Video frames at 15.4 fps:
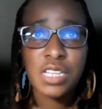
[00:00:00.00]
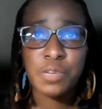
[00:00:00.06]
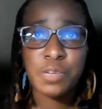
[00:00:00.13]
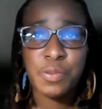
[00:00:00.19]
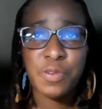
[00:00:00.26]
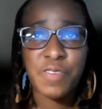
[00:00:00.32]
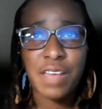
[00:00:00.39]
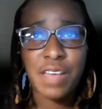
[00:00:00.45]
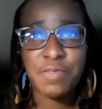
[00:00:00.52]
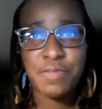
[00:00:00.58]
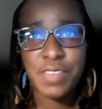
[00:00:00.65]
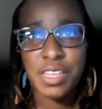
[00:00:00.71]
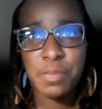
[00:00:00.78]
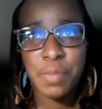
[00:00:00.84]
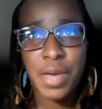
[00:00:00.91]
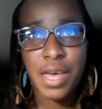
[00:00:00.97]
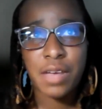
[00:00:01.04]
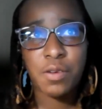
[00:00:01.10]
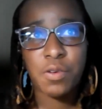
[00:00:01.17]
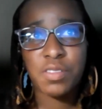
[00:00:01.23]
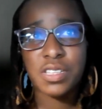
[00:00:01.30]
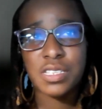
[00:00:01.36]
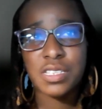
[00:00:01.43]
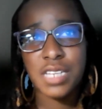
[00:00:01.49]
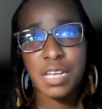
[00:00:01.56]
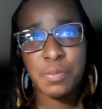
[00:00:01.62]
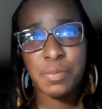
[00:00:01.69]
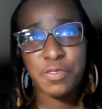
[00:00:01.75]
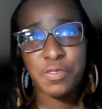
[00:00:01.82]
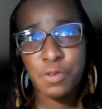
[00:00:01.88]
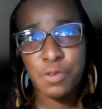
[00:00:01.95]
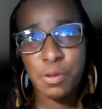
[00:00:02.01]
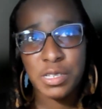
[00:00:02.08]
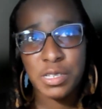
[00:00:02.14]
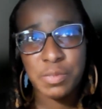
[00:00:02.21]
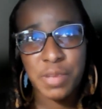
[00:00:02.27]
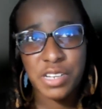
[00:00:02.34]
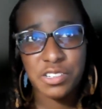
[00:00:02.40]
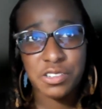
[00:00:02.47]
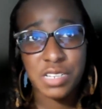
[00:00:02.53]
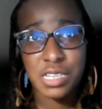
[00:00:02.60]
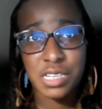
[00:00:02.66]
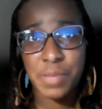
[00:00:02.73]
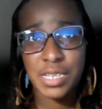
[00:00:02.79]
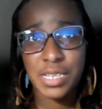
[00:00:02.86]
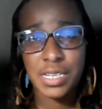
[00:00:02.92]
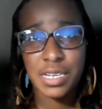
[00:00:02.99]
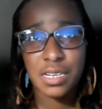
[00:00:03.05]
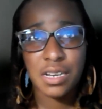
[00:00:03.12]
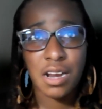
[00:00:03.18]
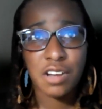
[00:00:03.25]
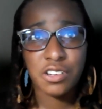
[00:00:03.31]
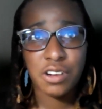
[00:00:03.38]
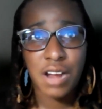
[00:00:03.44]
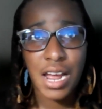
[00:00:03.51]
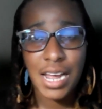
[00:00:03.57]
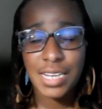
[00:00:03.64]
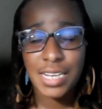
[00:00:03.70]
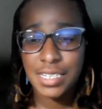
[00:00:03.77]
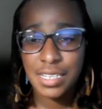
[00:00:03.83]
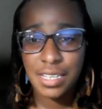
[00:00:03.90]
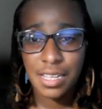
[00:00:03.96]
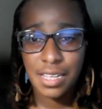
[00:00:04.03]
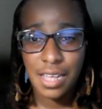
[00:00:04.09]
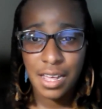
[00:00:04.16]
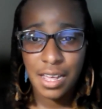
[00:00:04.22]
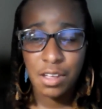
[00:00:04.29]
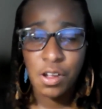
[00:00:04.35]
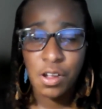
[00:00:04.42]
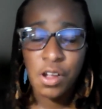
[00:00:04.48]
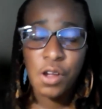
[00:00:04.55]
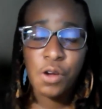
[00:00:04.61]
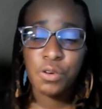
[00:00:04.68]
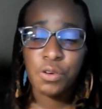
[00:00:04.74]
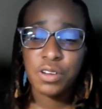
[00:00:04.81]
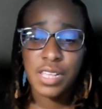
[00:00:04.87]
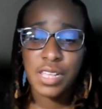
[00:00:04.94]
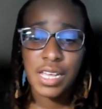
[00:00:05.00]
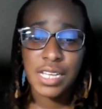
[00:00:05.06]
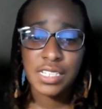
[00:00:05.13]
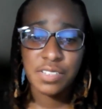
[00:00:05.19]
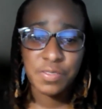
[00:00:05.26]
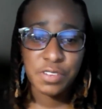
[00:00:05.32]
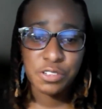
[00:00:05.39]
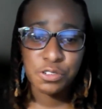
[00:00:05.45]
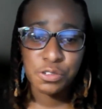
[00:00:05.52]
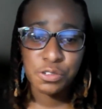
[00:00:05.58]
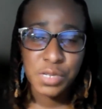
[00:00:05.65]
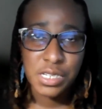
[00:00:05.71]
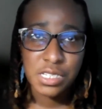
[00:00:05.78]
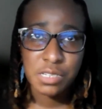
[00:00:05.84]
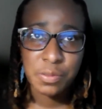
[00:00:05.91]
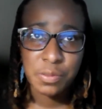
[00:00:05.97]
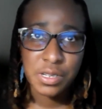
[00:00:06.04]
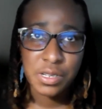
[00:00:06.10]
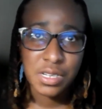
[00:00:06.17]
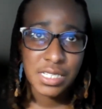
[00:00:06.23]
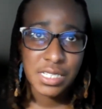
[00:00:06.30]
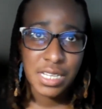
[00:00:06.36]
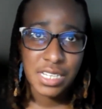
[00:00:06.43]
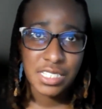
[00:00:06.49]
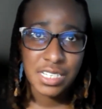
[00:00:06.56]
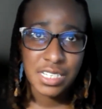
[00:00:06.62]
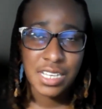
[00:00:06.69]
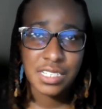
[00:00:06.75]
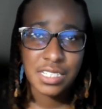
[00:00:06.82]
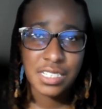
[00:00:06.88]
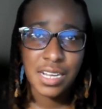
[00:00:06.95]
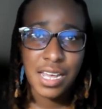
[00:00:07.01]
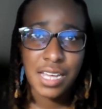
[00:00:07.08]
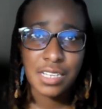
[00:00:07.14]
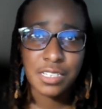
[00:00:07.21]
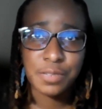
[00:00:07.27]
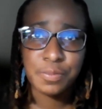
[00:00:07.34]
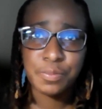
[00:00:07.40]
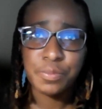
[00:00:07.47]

to provide feedback on the state performance measures as mandated under IDEA or the Individuals with Disabilities Education Act.